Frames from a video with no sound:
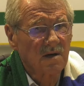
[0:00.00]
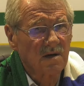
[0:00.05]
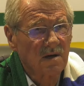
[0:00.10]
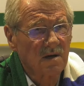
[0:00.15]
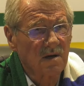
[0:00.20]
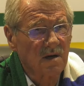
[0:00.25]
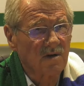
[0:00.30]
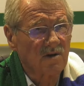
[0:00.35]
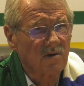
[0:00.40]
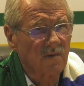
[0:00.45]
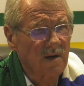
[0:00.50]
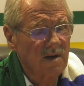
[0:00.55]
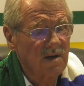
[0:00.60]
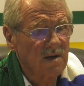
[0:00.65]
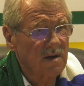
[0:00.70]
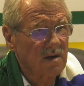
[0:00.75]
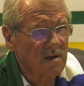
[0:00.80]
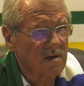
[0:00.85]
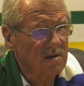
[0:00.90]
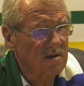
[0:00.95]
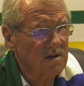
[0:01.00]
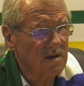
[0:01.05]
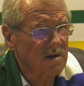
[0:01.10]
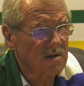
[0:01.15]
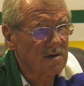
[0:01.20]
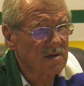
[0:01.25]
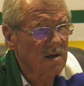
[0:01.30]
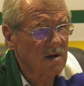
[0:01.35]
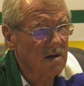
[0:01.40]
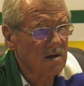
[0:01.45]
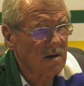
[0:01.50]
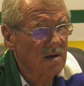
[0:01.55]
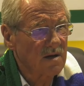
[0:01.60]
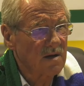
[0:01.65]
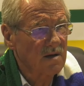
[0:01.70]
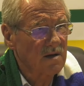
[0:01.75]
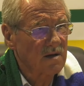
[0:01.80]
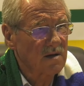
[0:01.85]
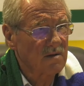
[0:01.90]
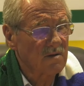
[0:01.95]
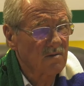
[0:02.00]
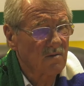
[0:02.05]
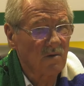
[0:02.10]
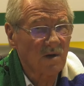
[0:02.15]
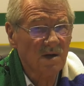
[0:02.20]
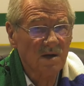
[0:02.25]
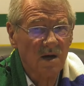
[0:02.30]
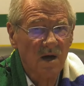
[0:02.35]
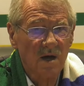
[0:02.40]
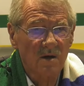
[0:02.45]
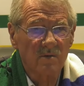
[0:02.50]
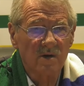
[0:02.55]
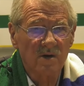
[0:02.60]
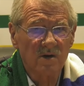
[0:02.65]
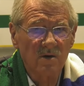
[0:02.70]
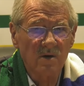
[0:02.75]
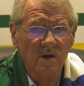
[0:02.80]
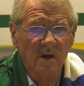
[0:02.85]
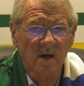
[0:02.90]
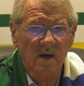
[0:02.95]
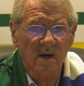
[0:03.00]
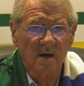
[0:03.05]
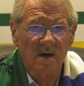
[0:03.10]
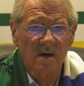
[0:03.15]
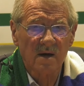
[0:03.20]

and 20, and 16. What are we doing?